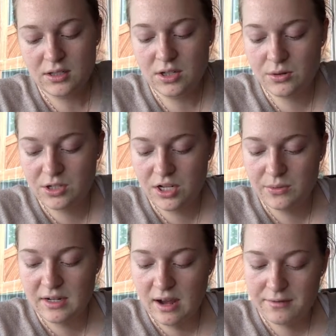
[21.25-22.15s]
so she
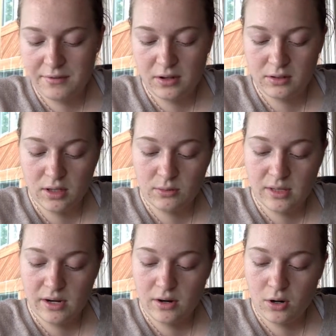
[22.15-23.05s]
would not feel
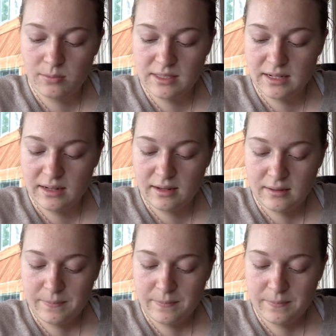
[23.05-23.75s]
lonely or homesick.